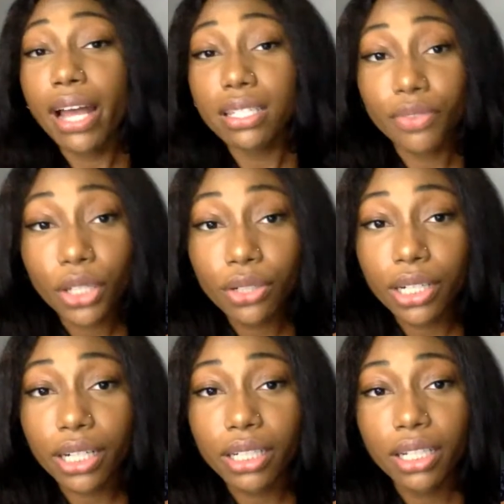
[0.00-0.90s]
House of
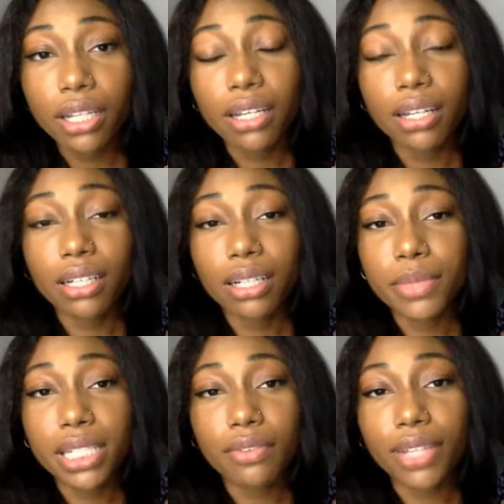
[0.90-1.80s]
Huger,
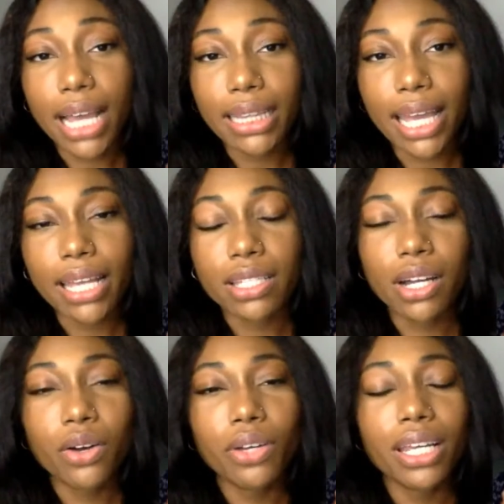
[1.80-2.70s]
stuff like that.
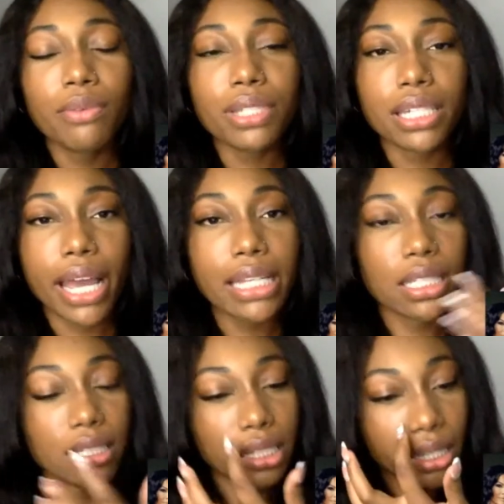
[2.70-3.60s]
So it was
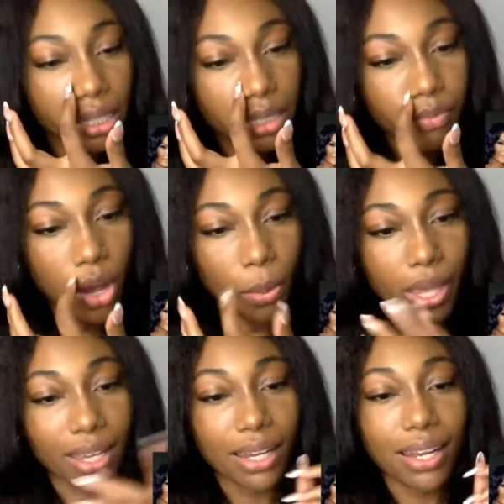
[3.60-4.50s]
nice to see this
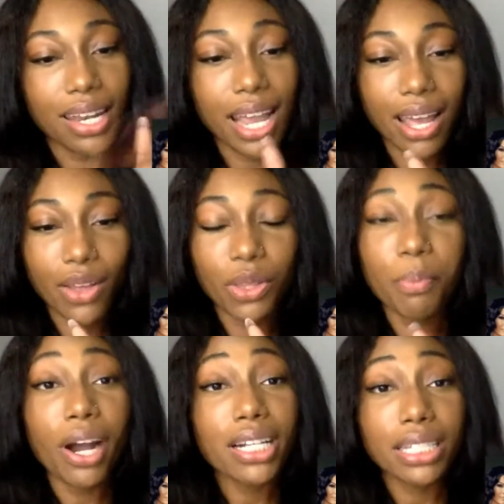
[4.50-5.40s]
moment. Now, the
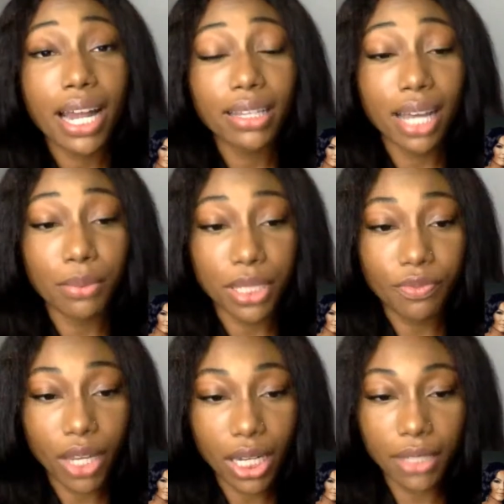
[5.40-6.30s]
parts that I thought was
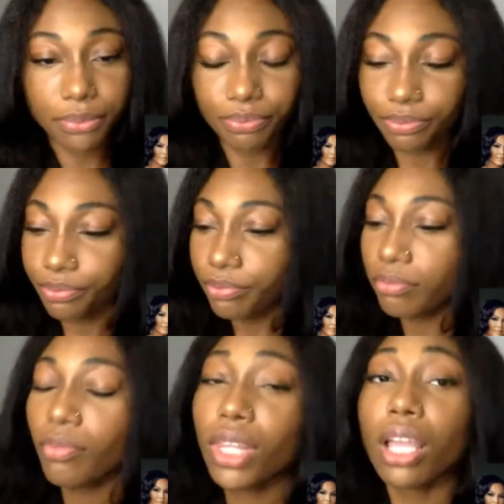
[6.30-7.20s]
funny
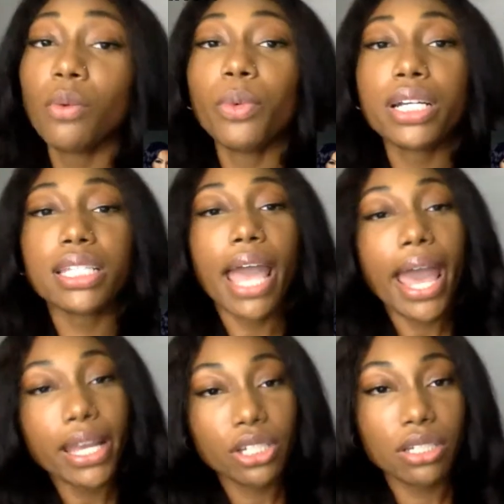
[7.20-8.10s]
was
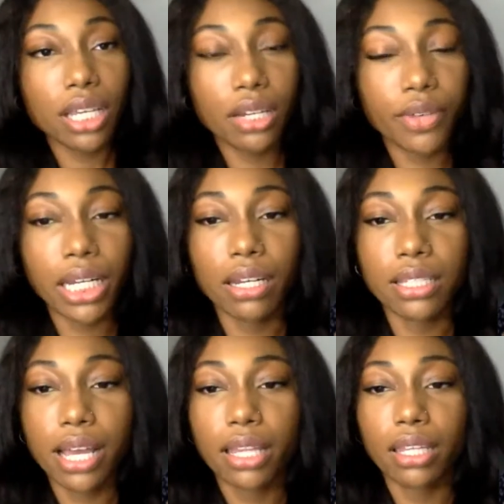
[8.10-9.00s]
as she's getting ready to
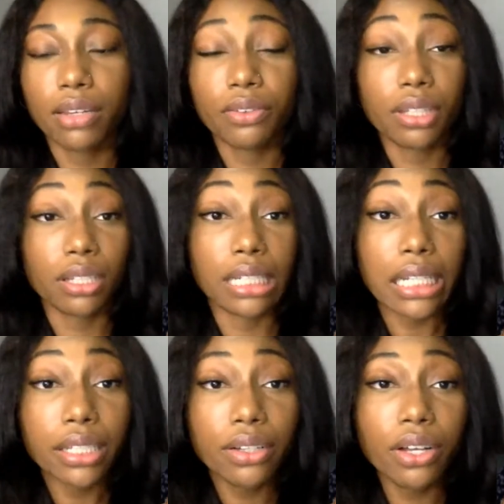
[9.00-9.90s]
sign the
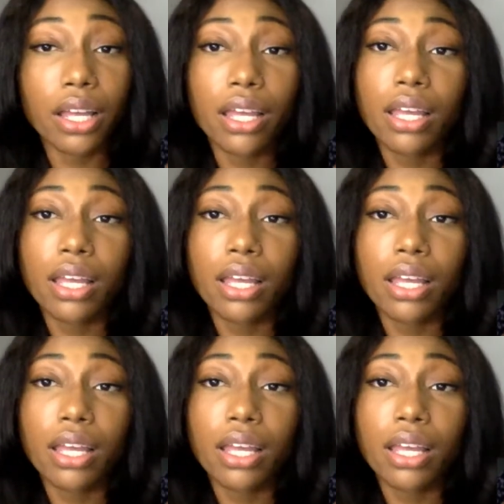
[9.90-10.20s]
deal,